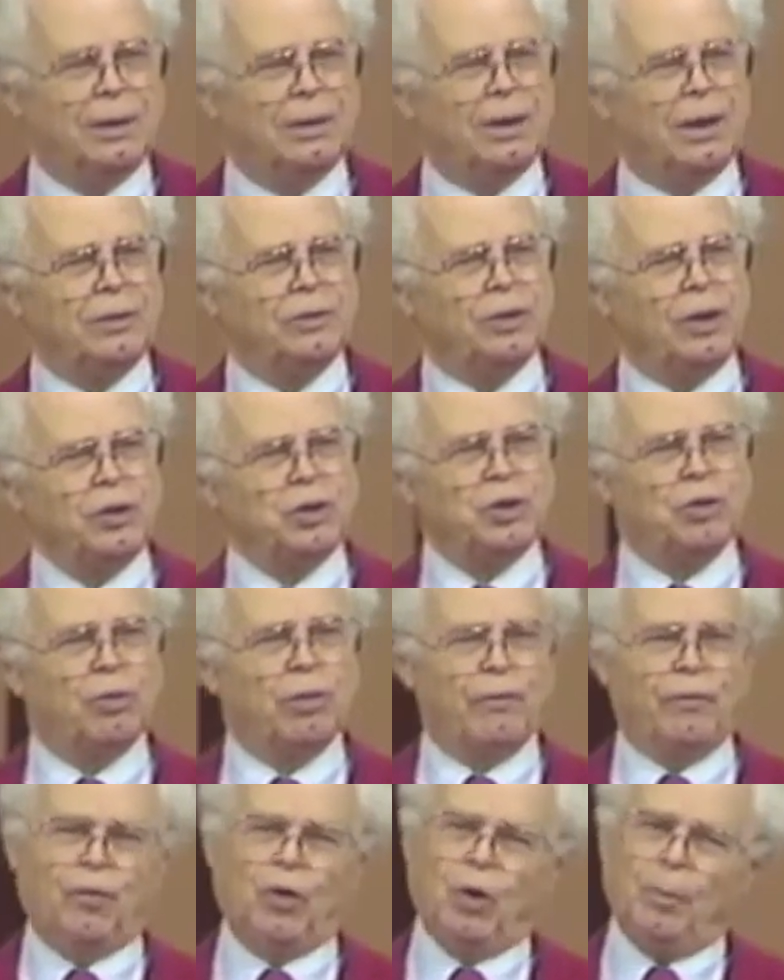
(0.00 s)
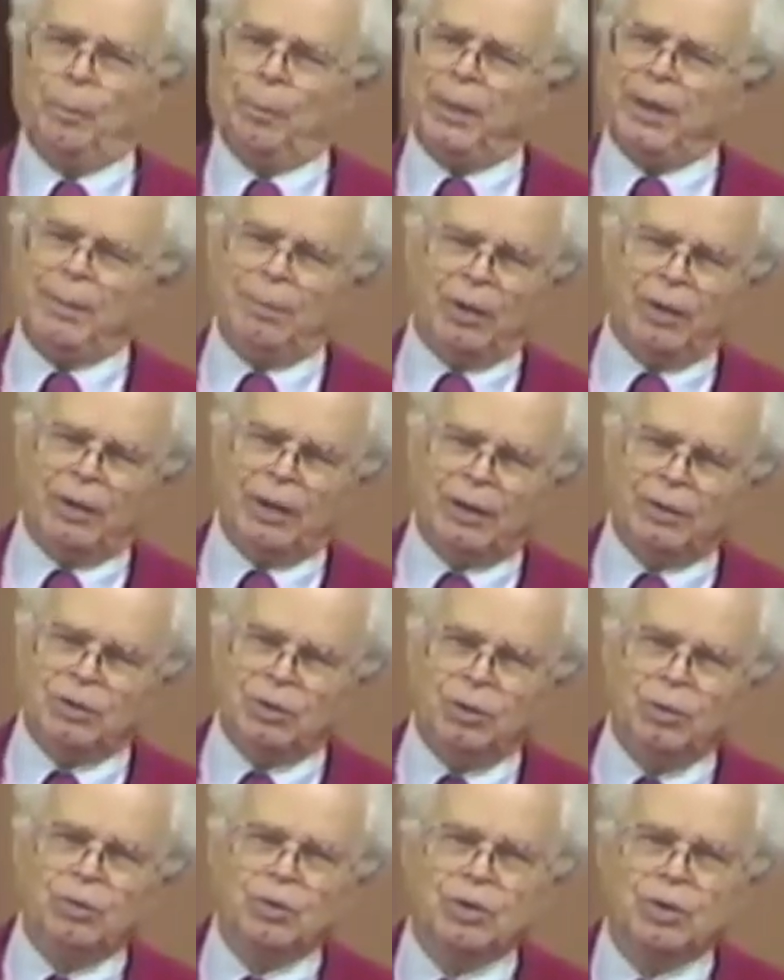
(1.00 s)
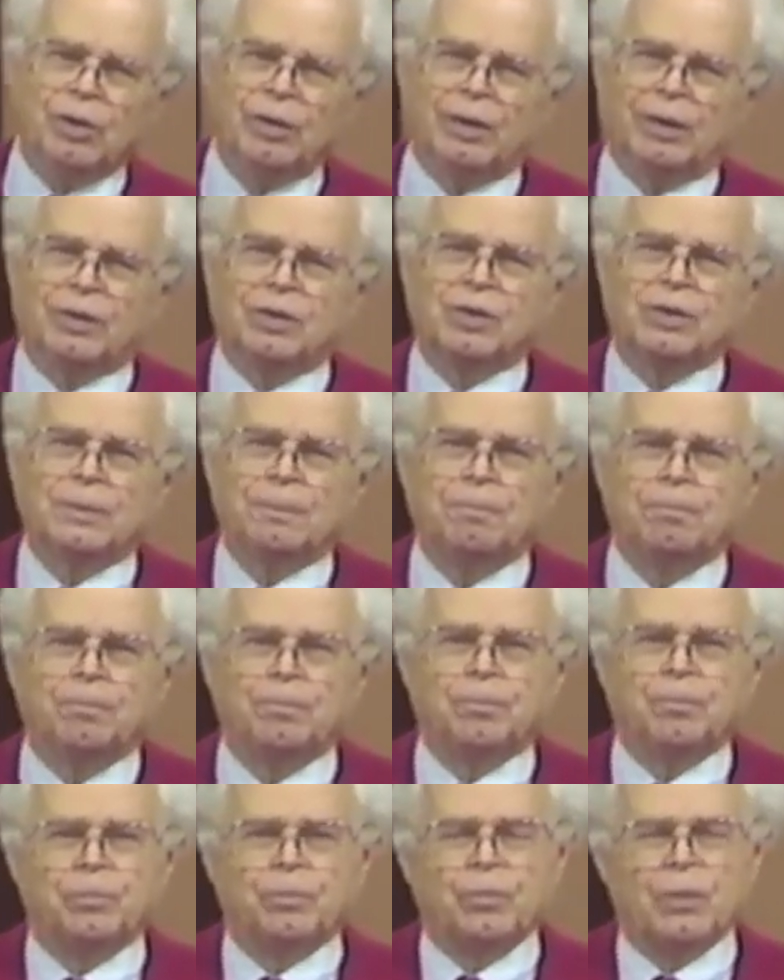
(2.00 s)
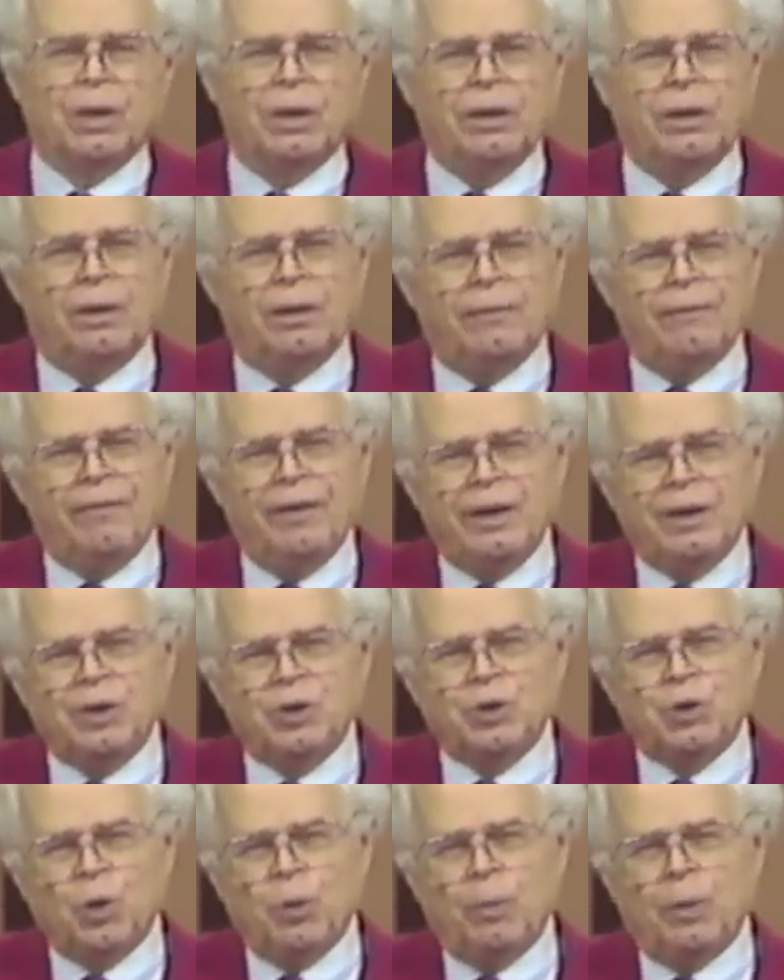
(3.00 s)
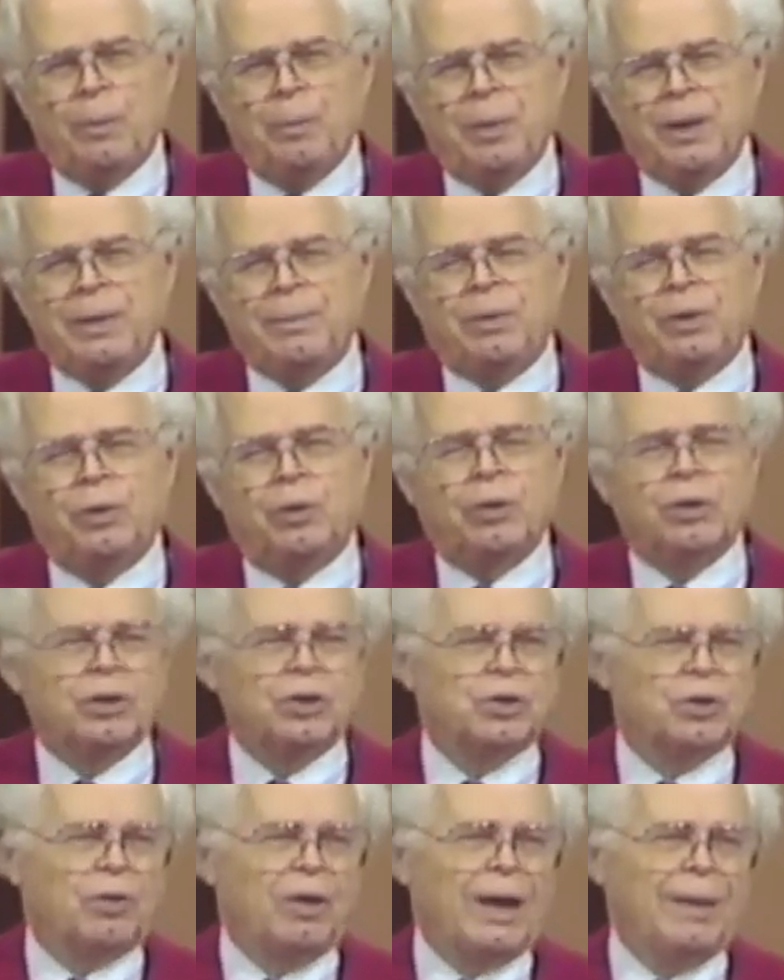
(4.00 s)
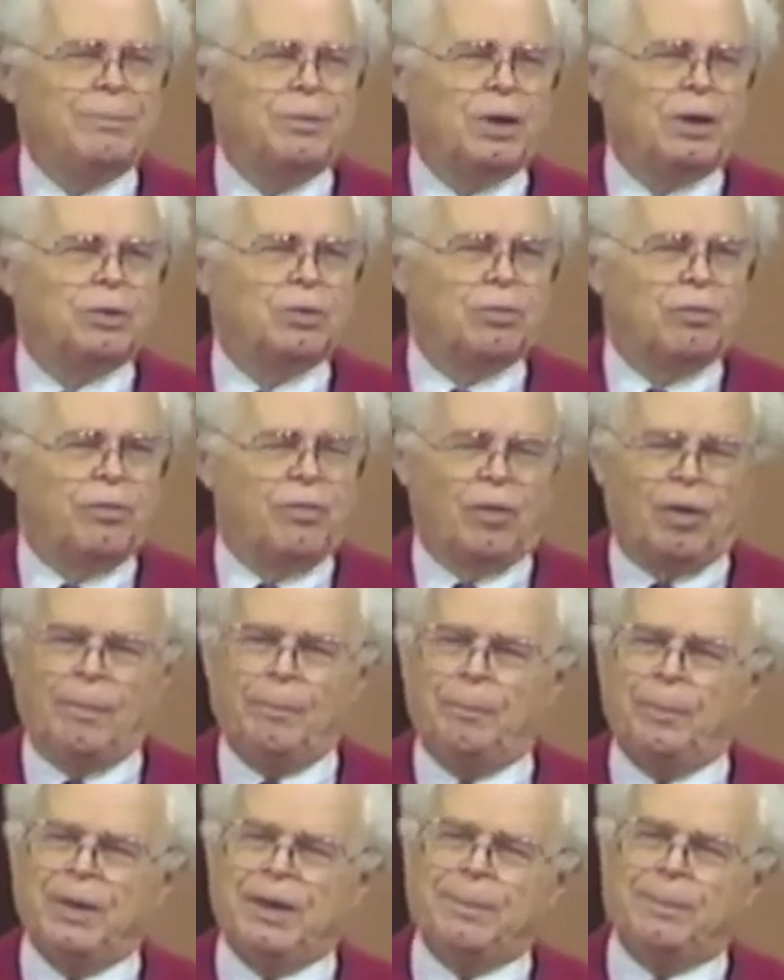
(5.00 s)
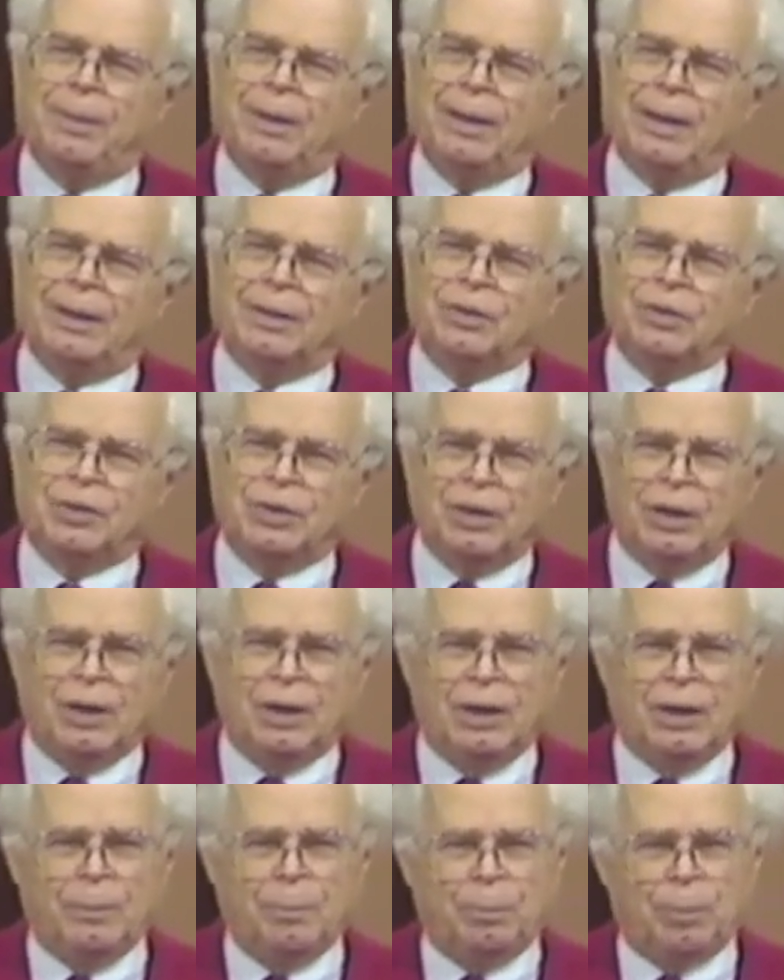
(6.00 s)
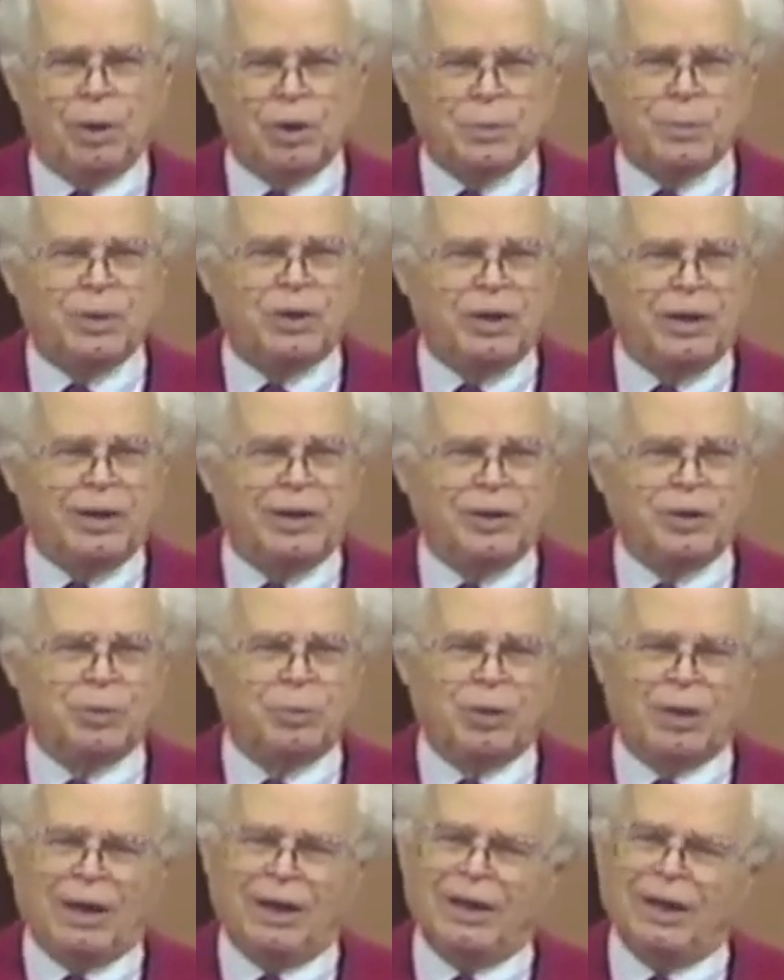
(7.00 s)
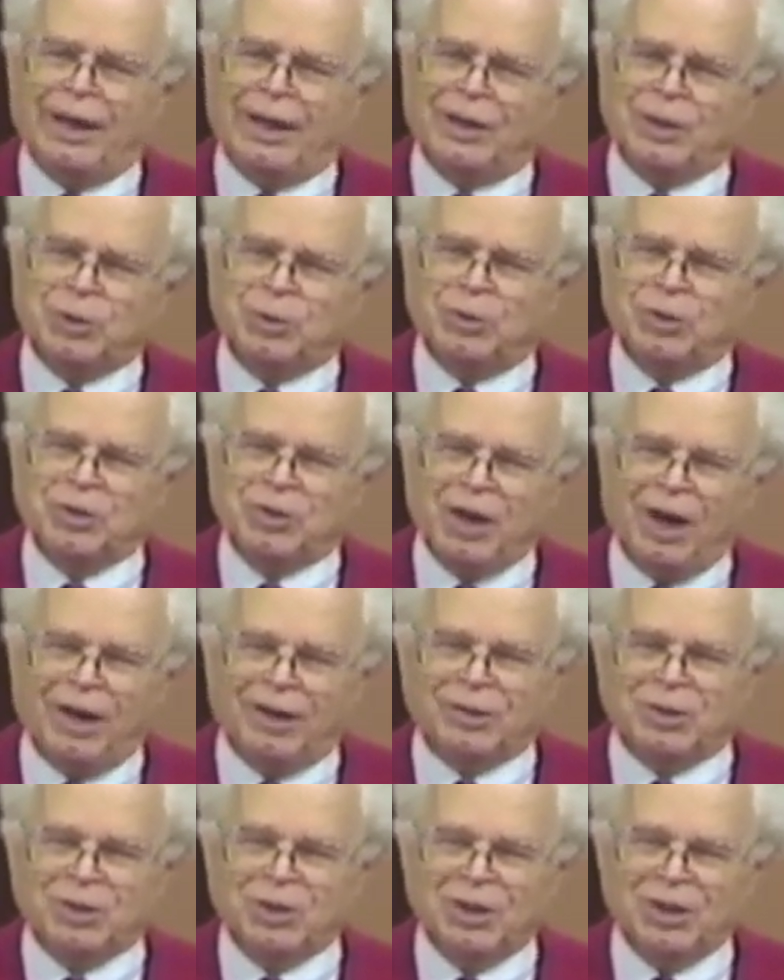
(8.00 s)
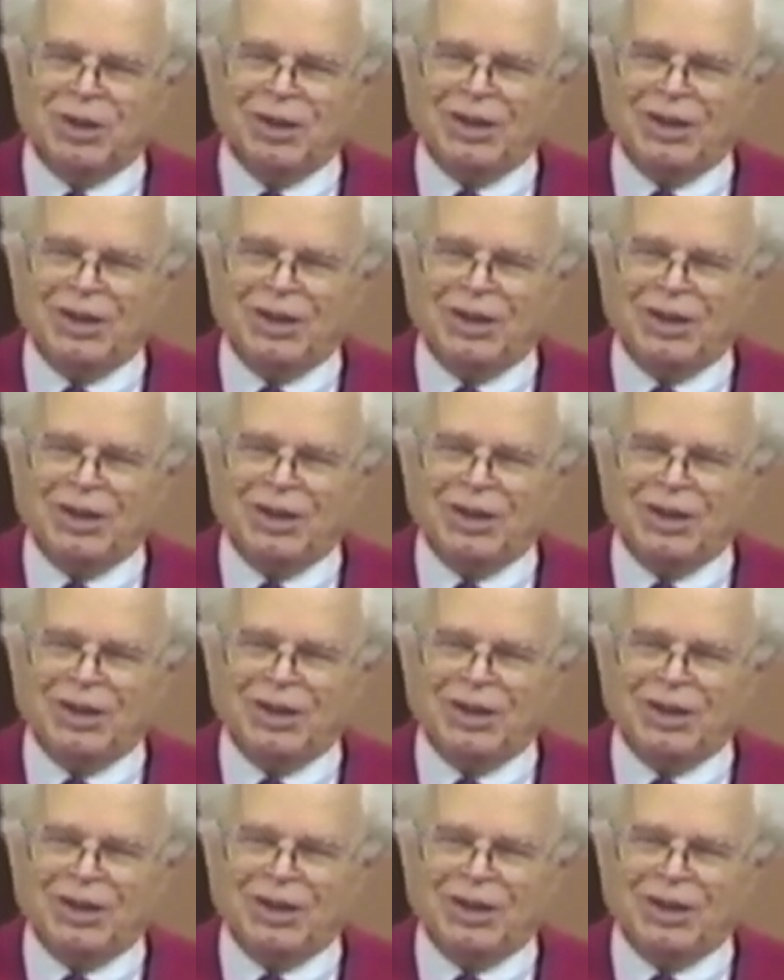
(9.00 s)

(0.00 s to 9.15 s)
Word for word: Now, Dutch Reformed people are not used to this. They're a very sober people. You could describe Dutch Reformed people as Presbyterians with a little extra starch.